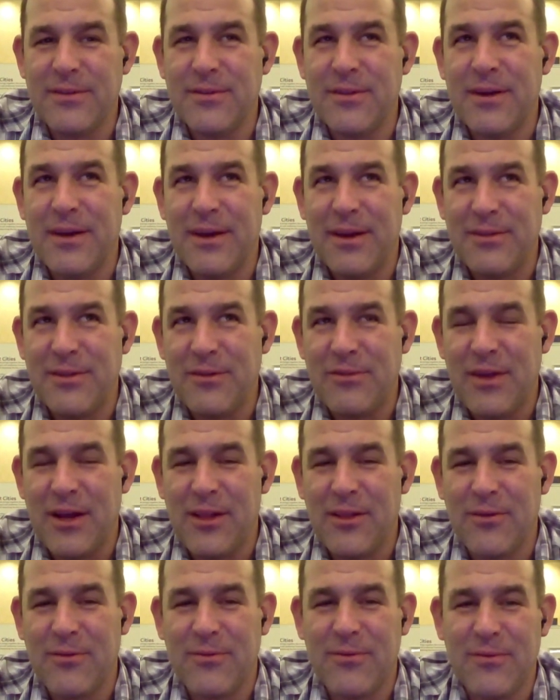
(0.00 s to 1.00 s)
in, oh, the, in, the,
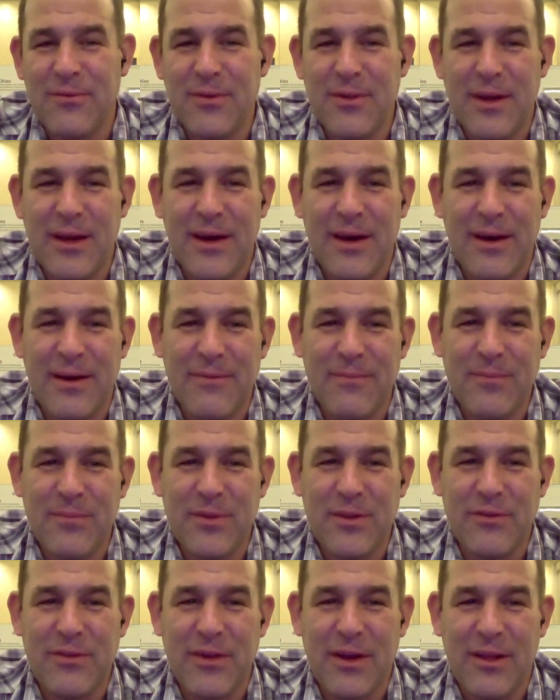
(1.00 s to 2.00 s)
Dell, okay. Uh,
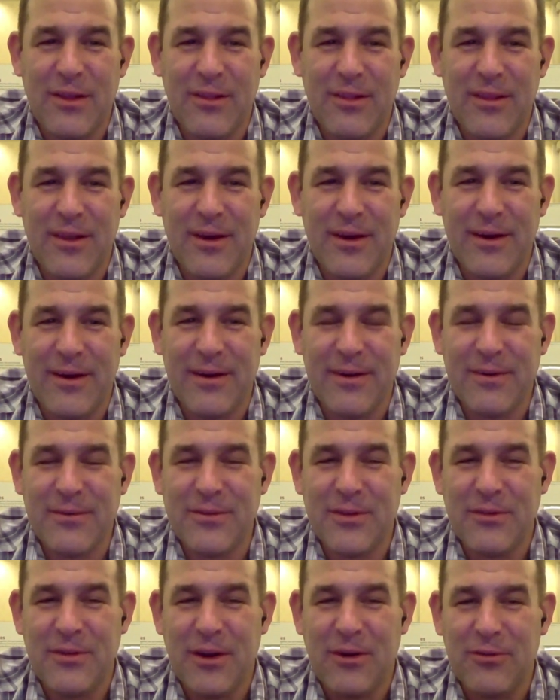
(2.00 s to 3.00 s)
the Dell, uh,
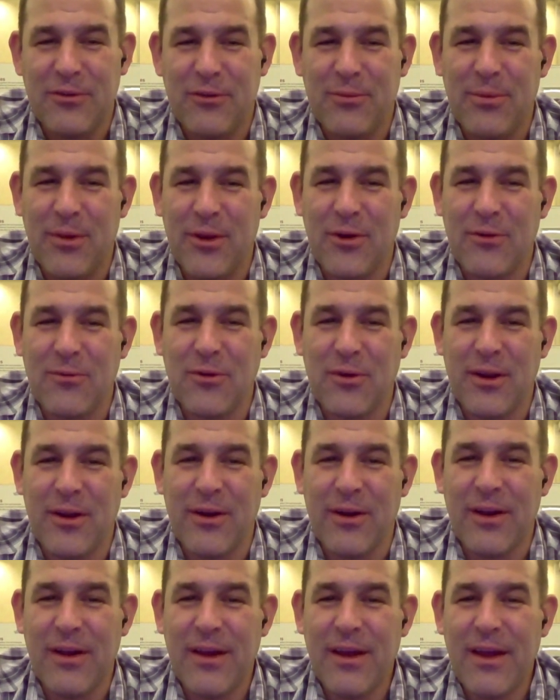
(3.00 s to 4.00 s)
the Dell display over
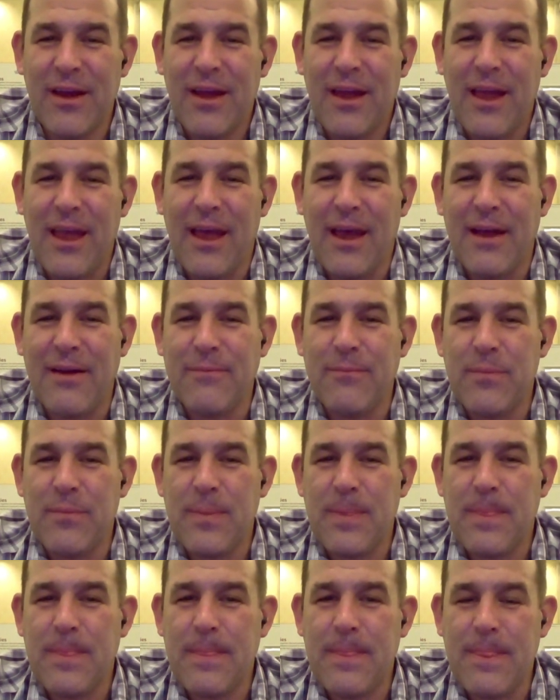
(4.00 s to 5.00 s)
here, and
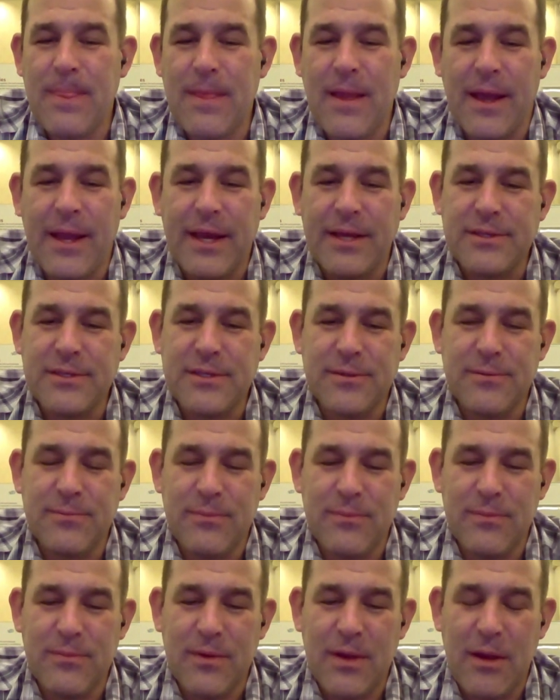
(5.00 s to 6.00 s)
I got
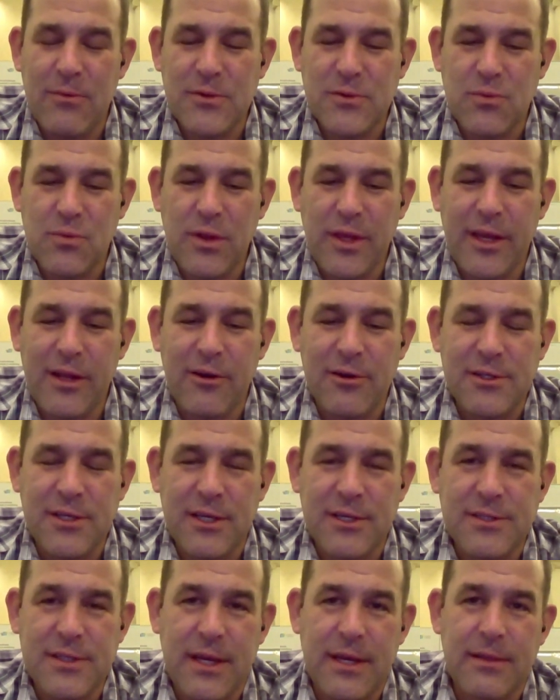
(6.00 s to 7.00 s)
some. It was really
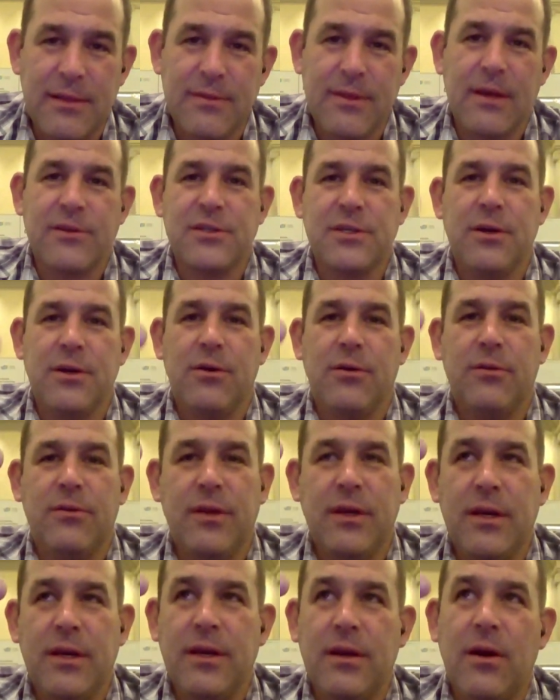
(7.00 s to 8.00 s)
interesting because they they showed
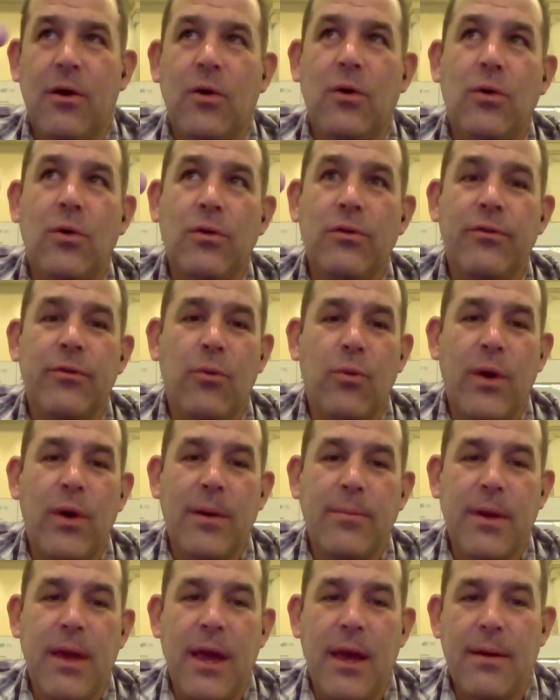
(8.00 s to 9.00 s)
the old
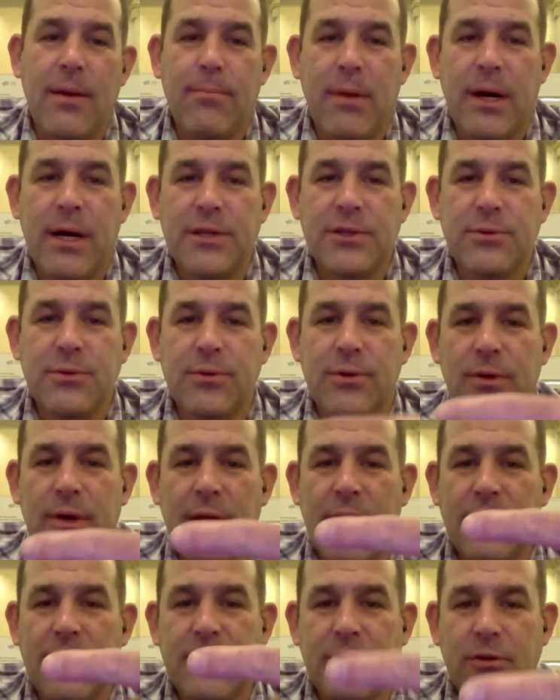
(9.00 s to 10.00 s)
webcam
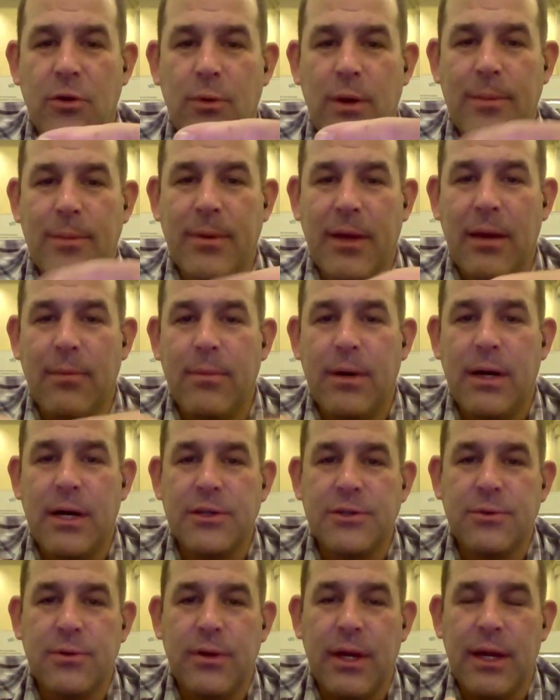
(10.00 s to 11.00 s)
module and the new webcam
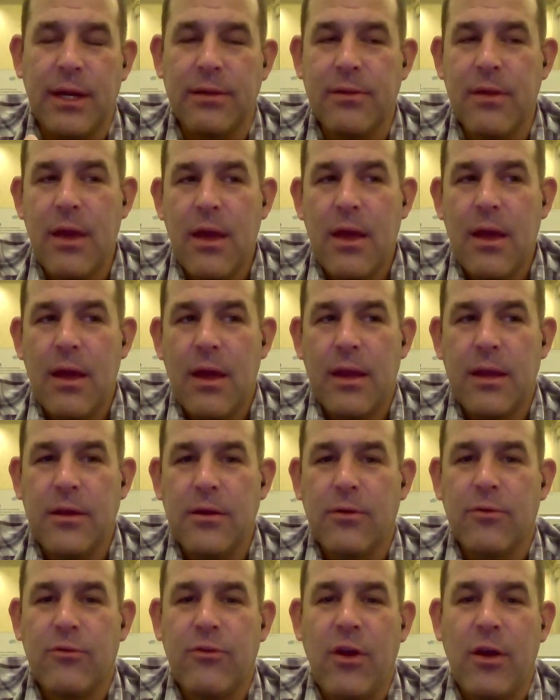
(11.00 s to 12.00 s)
module, and
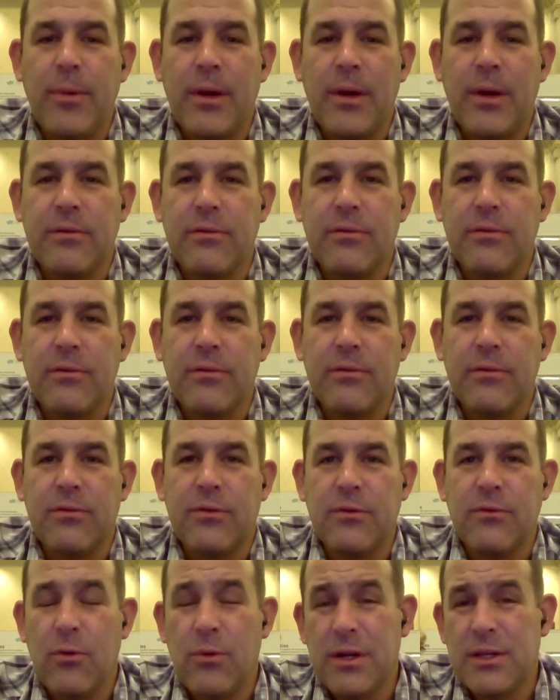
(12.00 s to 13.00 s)
you're talking about
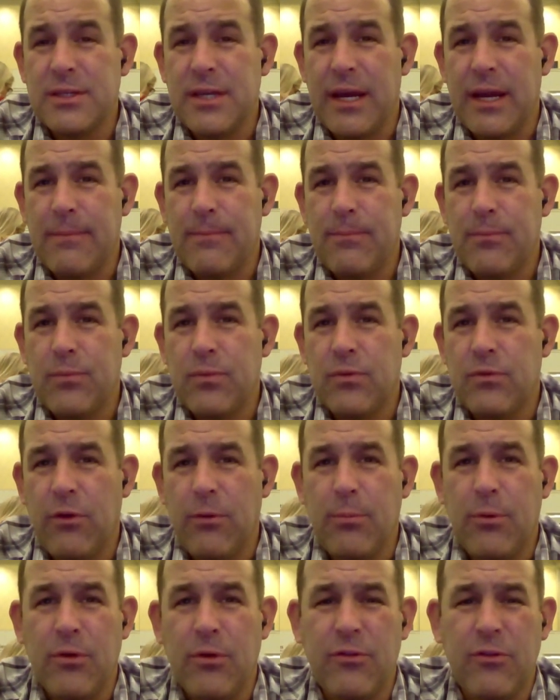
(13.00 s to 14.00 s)
the new one is like
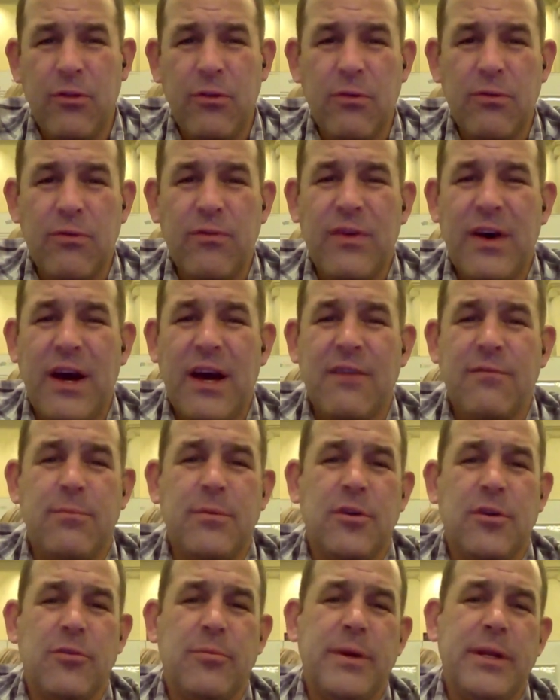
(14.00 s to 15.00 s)

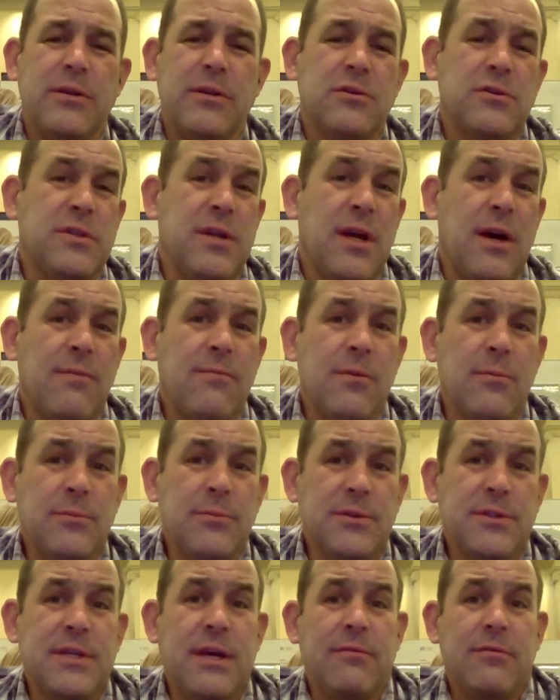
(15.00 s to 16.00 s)
2.25 millimeters down from
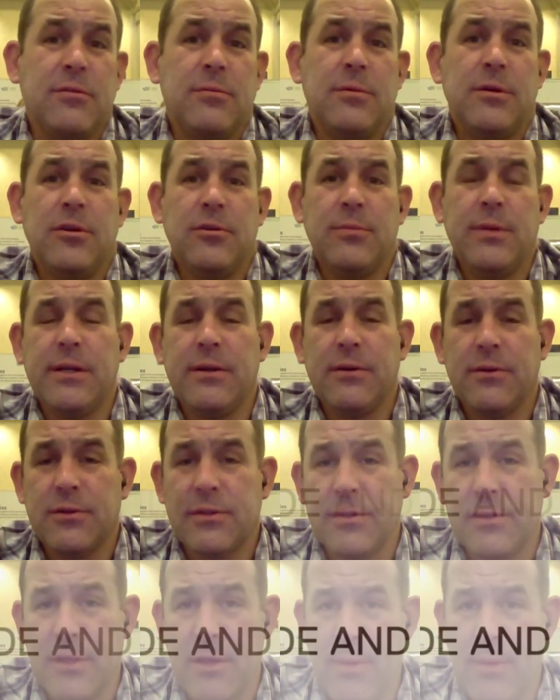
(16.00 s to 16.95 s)
seven millimeters, so they